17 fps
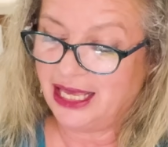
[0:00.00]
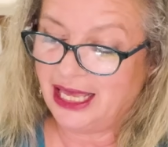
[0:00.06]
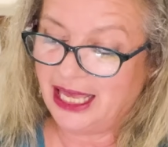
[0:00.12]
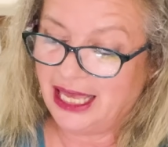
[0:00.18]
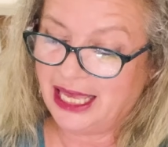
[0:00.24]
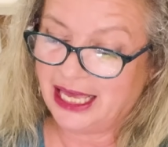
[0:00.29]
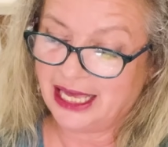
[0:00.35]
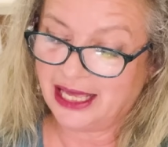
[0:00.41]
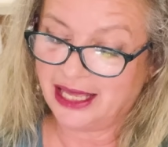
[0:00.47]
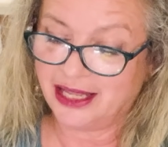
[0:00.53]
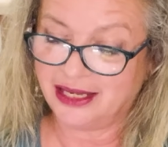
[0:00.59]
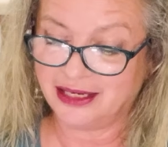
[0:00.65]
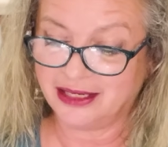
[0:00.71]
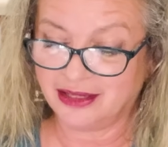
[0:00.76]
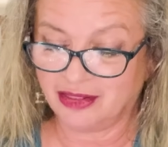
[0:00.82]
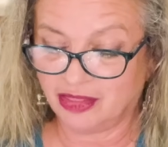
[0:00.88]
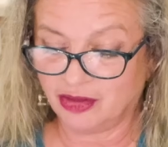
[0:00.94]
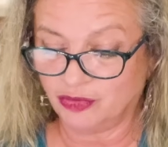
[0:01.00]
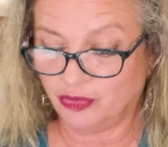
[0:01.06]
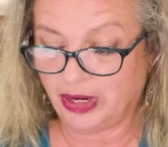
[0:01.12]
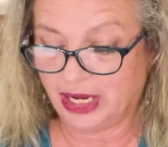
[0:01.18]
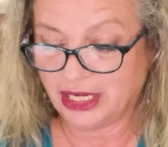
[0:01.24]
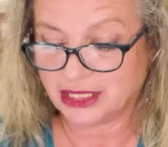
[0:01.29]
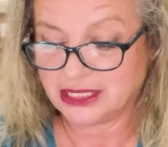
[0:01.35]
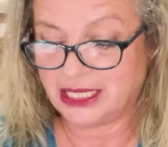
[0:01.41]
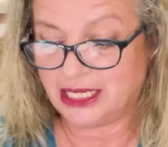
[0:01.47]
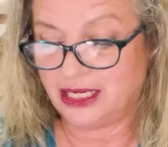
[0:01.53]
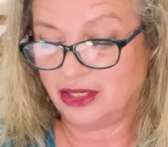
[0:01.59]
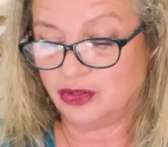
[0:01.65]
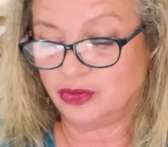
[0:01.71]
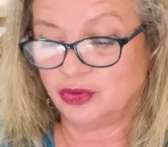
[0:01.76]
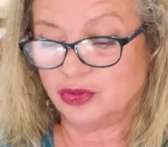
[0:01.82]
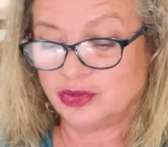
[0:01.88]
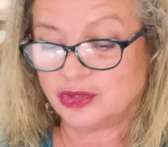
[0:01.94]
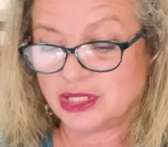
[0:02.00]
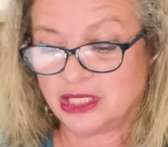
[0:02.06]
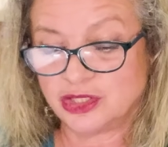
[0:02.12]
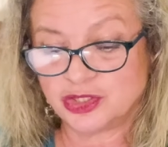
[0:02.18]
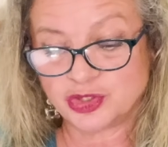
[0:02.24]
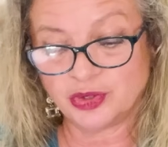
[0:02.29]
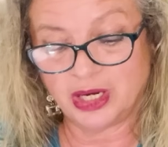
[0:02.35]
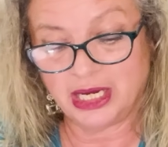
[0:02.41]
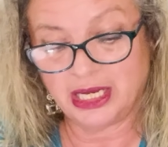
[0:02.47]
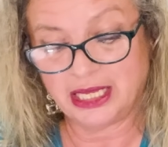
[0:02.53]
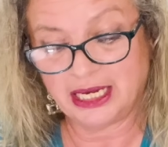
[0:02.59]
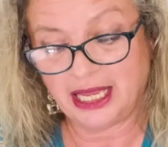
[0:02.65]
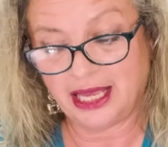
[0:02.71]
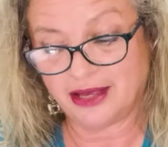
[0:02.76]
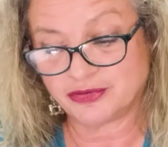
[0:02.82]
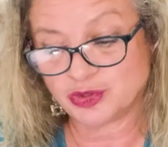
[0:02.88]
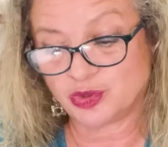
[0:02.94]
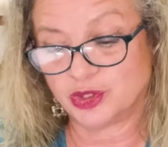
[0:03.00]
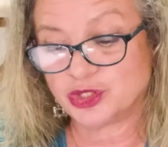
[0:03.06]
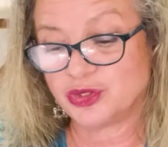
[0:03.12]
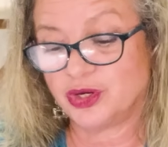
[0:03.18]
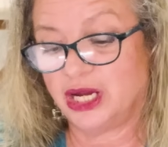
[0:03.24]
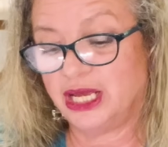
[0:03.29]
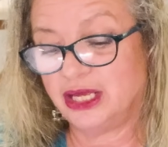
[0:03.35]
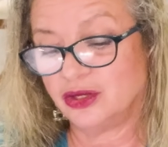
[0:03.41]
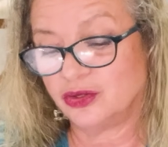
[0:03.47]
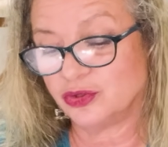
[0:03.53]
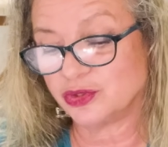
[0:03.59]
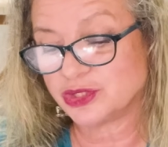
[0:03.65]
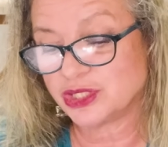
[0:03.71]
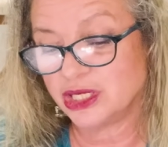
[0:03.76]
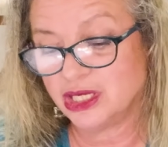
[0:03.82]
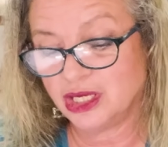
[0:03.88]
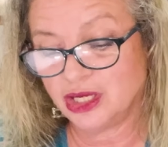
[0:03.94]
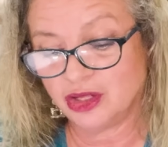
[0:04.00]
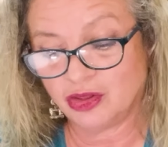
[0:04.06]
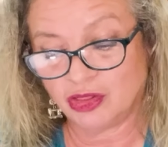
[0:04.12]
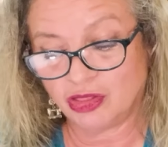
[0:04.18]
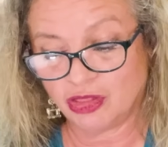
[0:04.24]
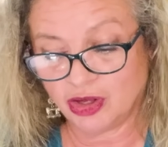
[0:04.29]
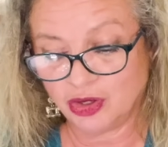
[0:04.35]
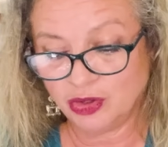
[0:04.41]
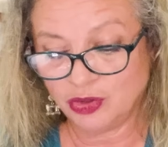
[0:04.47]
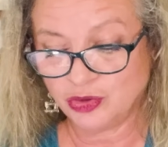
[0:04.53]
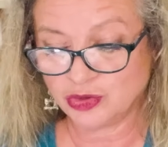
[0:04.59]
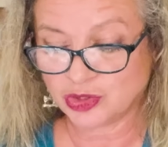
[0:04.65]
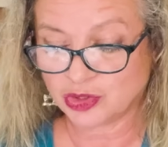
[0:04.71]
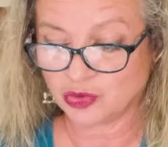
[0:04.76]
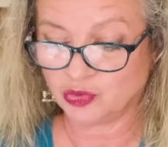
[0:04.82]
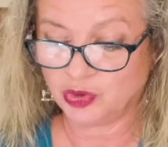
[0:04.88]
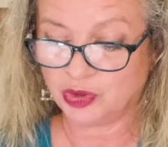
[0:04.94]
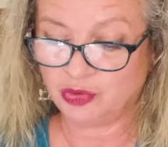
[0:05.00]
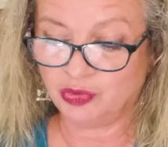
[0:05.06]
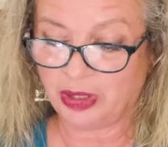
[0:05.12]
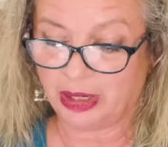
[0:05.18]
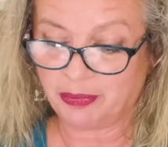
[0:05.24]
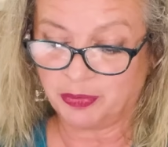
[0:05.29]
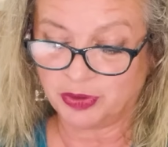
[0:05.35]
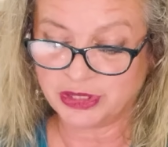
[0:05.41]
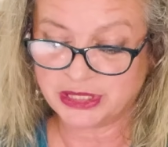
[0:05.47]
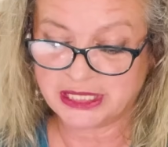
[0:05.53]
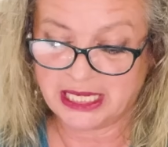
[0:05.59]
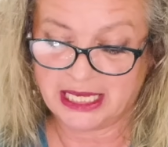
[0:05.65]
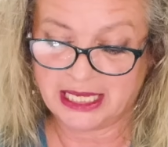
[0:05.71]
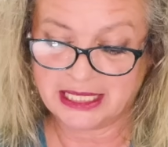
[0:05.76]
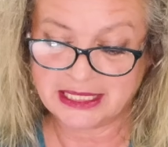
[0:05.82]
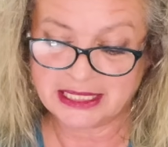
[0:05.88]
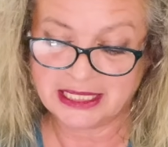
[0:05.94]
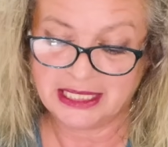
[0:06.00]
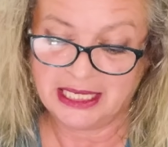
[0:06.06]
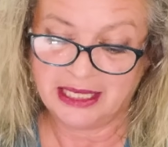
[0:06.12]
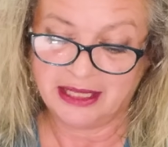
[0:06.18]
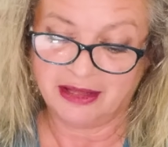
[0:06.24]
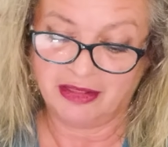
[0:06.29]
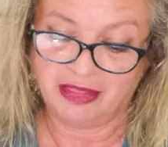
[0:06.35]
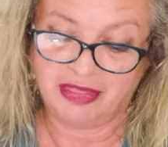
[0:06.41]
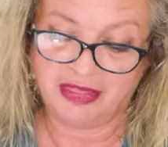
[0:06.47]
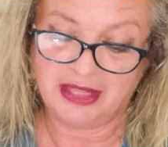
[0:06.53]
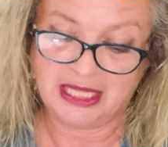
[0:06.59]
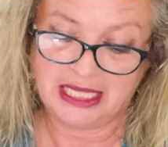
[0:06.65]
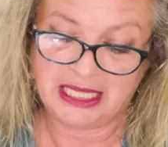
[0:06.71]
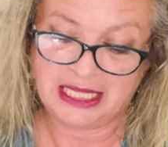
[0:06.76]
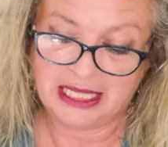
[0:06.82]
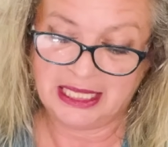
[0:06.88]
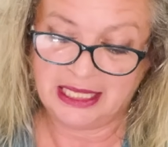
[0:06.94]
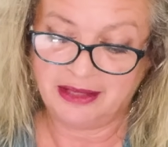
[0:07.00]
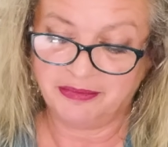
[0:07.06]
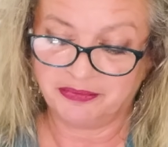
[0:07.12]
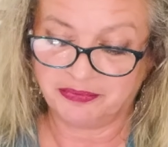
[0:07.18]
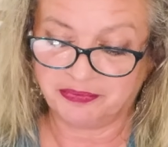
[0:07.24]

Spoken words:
and the rectangles and half square triangles, those would represent the